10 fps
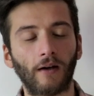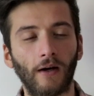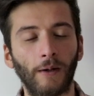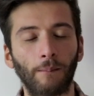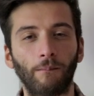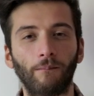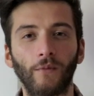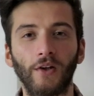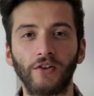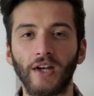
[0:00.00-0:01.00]
um,
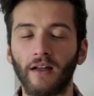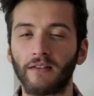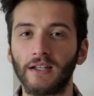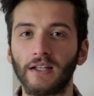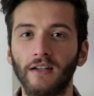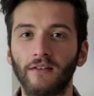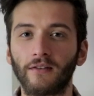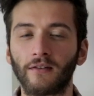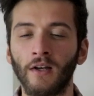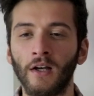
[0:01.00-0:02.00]
and yeah, I think
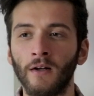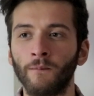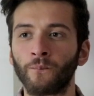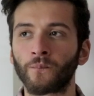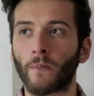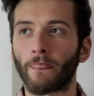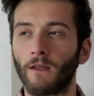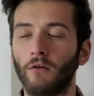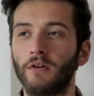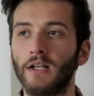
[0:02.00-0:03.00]
it's
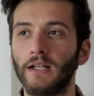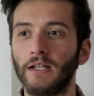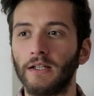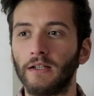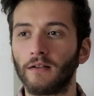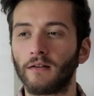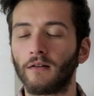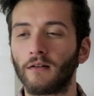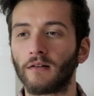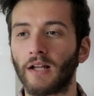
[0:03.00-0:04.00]
a really
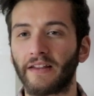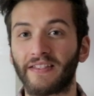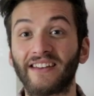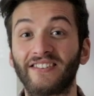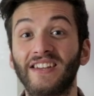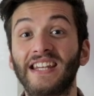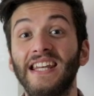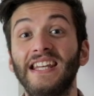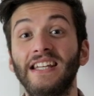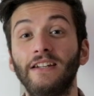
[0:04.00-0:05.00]
like that's the
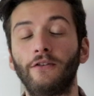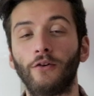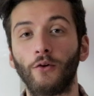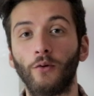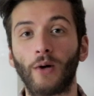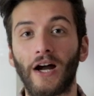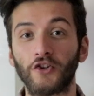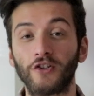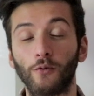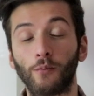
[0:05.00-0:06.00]
key to
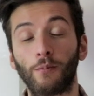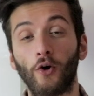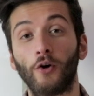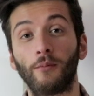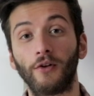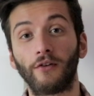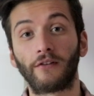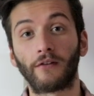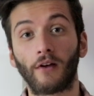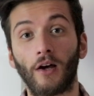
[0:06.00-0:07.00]
actual
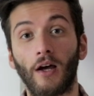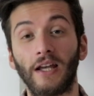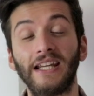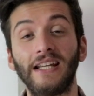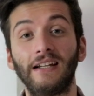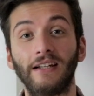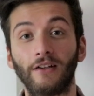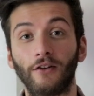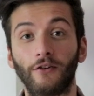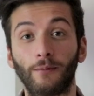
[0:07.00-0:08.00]
permanent uh,
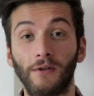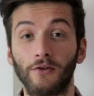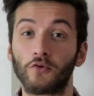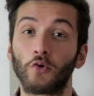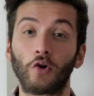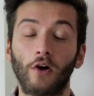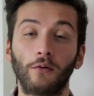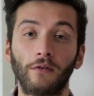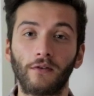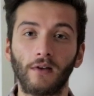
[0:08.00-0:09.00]
healing and spiritual
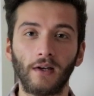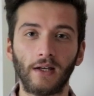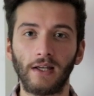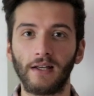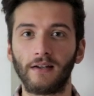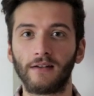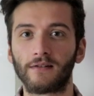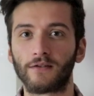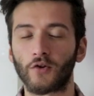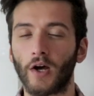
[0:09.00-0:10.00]
growth
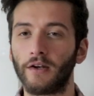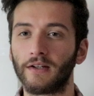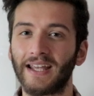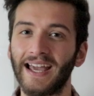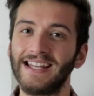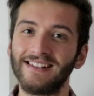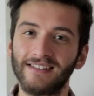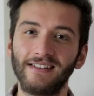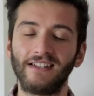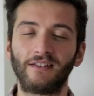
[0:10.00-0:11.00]
is trying to get
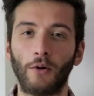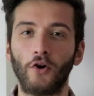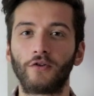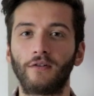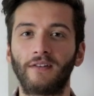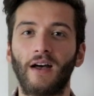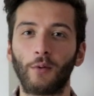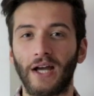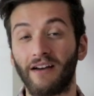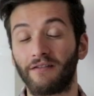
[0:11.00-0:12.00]
into these emotions that
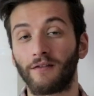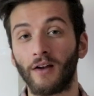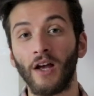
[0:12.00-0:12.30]
we have